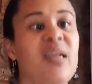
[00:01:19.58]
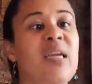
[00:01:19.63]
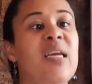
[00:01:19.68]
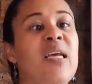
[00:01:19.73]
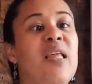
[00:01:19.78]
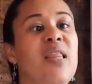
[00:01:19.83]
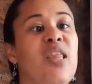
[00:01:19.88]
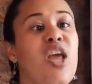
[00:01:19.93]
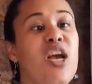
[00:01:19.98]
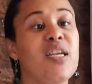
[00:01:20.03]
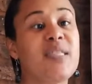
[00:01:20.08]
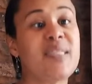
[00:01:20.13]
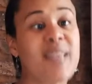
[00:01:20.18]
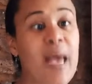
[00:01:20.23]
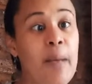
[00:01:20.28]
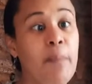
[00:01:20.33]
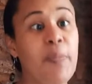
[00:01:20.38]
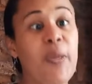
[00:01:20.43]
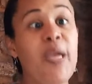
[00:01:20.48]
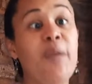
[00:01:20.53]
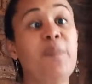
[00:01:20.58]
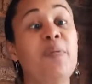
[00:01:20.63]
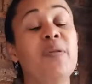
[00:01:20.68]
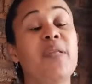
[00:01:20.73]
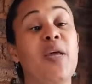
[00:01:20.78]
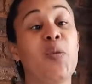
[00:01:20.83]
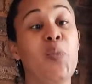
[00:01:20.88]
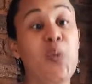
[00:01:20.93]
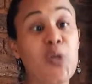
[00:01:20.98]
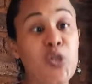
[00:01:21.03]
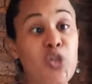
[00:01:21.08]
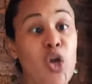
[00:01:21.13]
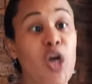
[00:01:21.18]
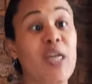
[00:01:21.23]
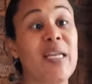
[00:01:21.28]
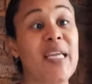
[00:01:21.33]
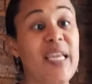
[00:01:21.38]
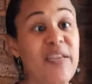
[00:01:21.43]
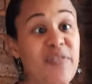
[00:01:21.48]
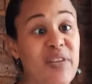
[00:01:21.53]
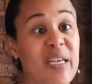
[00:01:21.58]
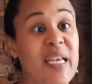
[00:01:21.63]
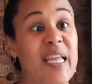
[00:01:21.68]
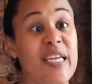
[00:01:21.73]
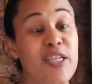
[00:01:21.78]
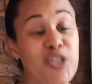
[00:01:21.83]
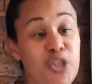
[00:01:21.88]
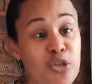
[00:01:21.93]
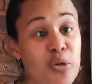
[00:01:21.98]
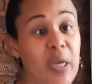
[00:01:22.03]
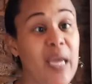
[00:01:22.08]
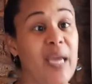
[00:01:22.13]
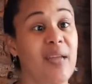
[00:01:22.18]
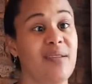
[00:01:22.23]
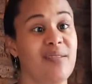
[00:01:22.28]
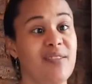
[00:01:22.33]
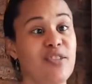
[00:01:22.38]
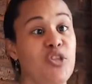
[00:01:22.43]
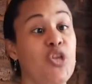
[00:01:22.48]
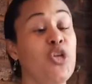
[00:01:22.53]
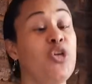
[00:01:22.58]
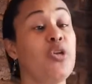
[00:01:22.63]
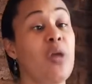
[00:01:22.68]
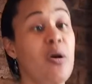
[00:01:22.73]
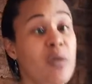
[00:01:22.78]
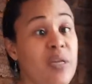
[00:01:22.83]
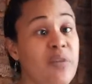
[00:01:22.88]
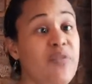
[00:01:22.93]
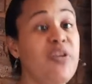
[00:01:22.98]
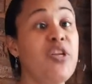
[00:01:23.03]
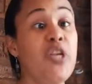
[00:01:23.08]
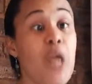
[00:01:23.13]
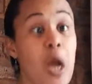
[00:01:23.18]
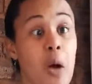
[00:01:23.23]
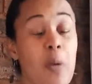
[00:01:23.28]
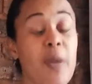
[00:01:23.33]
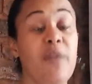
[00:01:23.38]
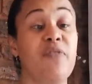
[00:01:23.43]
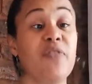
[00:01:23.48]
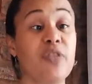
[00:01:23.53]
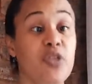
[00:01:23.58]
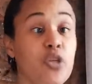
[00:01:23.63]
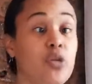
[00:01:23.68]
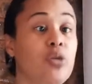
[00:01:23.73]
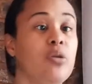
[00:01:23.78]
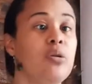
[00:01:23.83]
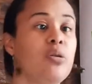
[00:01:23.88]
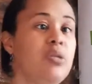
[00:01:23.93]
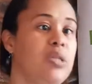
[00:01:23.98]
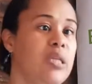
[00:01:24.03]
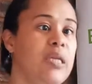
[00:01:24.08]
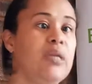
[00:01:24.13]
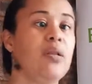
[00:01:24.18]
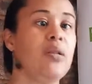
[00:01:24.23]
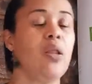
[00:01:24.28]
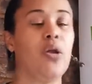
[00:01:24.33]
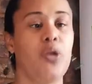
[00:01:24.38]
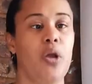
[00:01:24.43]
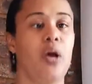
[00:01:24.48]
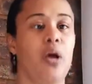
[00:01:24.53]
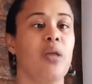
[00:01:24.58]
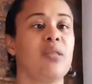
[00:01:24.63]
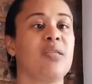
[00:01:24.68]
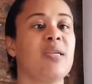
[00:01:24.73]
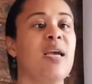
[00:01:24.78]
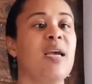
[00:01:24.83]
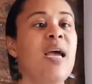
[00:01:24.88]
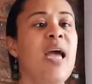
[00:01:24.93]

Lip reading: there are some people that will not even let you in. So you don't even know if it's a good deal or not.